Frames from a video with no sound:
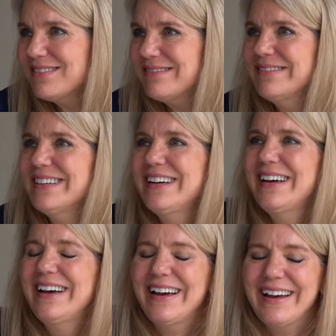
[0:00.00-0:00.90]

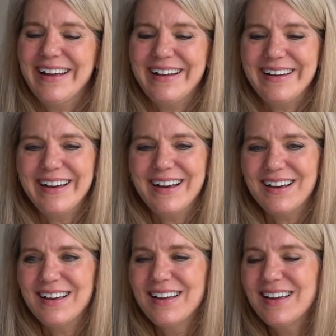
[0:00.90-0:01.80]
and
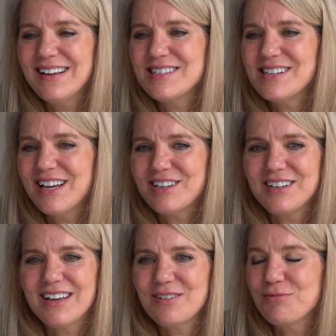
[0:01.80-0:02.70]
until I could
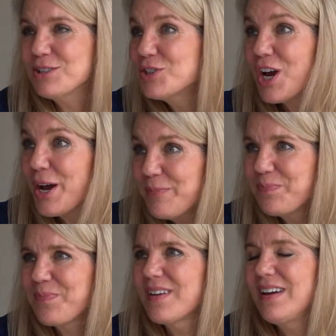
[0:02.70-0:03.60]
get a real job.
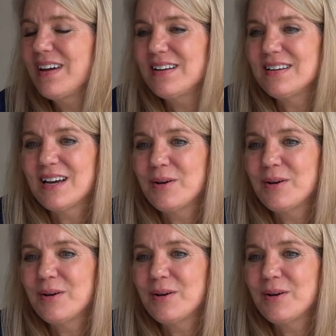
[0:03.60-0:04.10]
I